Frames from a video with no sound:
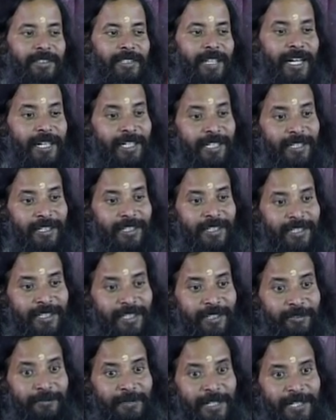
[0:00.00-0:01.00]
I
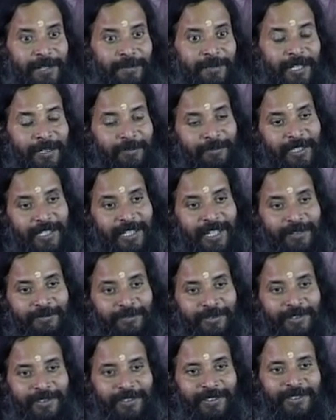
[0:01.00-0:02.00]
tell you, best friend, be
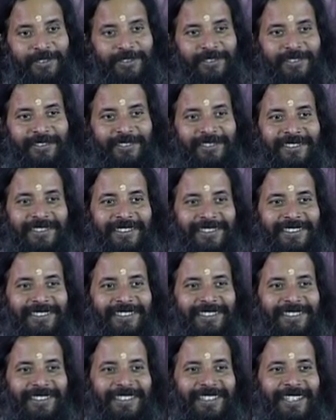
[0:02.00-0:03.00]
careful.
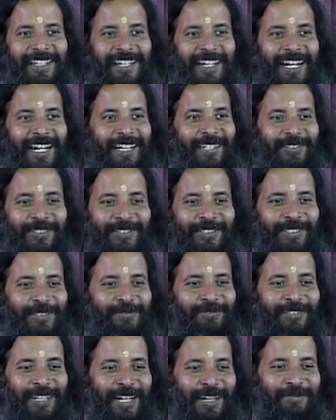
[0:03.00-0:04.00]
I don't know
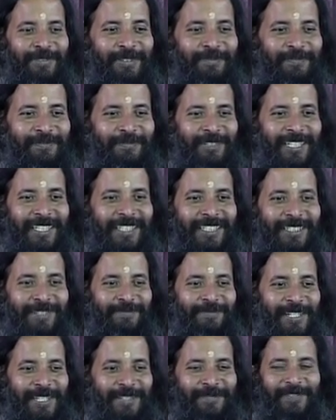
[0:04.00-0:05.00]
if you have a friend or
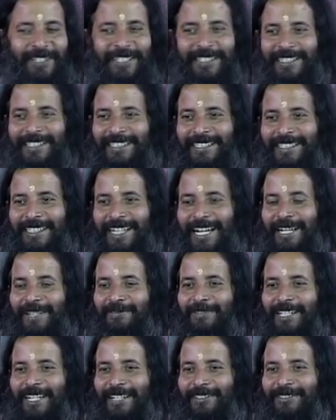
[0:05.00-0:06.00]
best friend. I
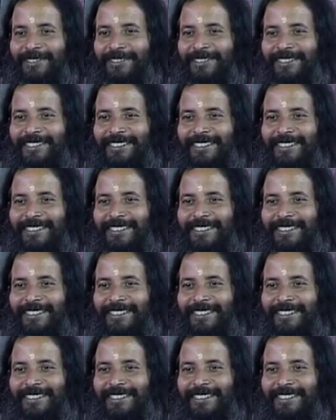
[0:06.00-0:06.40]
have a doubt.